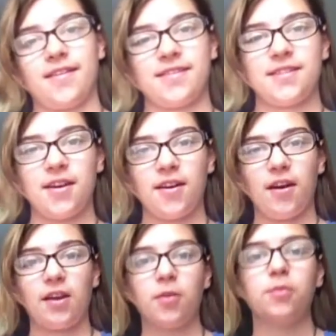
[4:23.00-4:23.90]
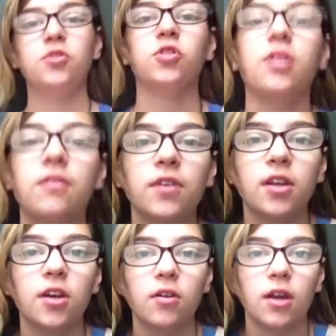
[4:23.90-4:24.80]
So I hope you enjoyed that
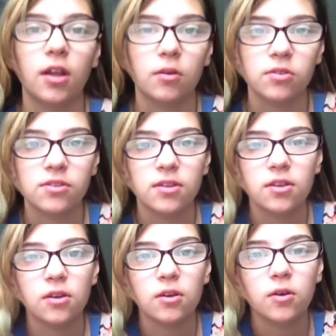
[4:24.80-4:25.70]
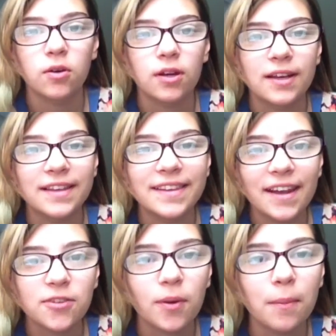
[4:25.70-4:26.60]
video and I will see you in the
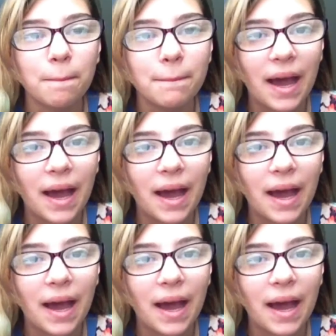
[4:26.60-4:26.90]
next one.